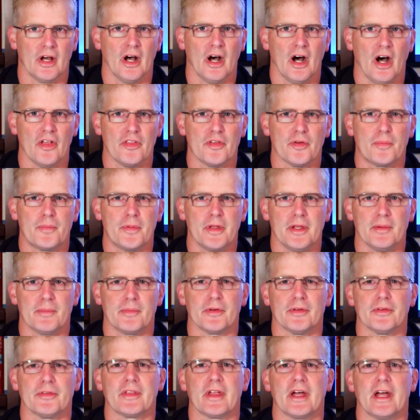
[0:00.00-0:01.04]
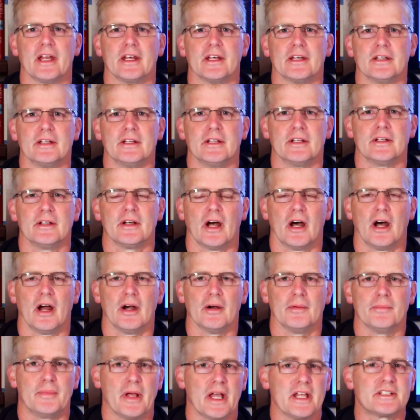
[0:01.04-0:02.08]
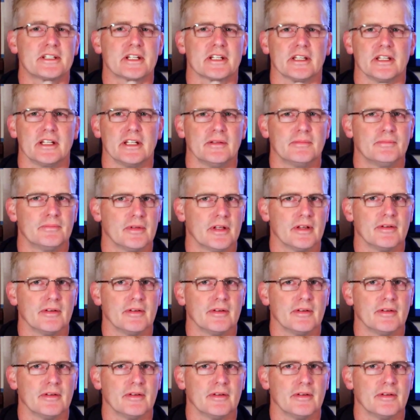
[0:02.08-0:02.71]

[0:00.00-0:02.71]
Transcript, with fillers: other people that are basically